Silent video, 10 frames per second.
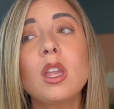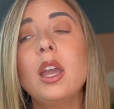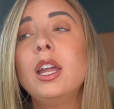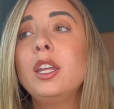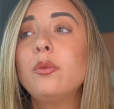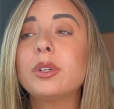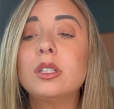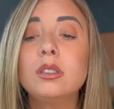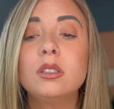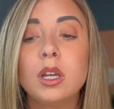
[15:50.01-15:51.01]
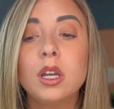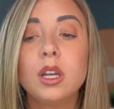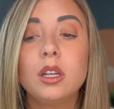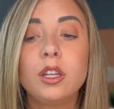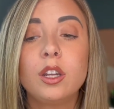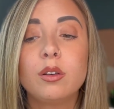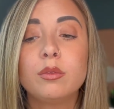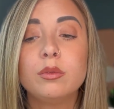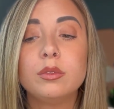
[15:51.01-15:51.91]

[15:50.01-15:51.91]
any real, you know,